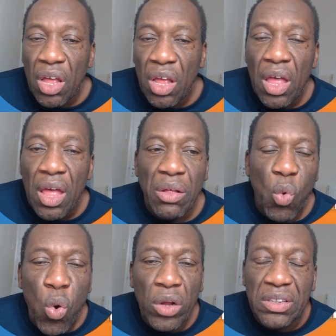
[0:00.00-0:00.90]
Now,
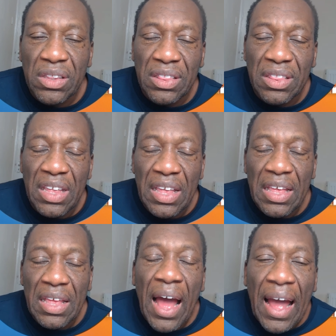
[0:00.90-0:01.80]
what
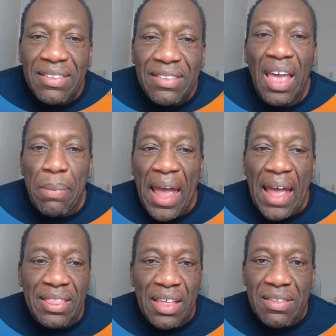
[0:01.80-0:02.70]
the idea
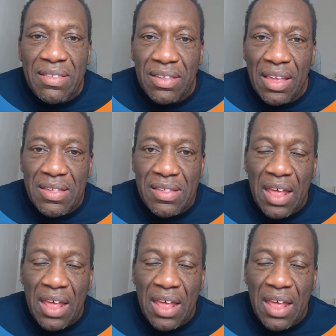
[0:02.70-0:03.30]
behind this is